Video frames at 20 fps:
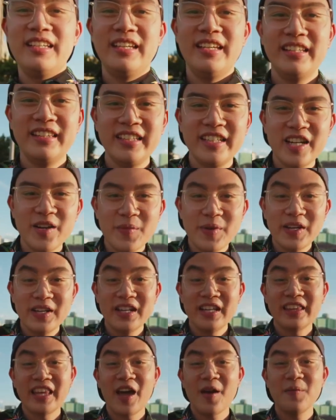Hindi
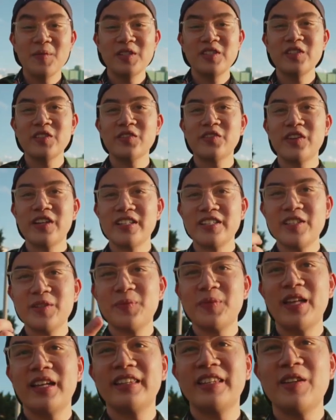naman na-damage yung
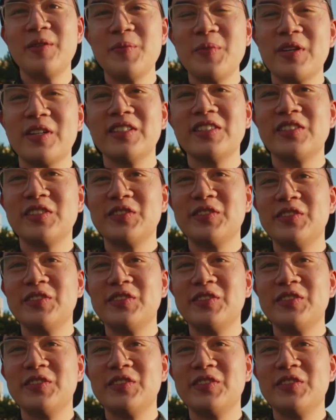friendship natin because of...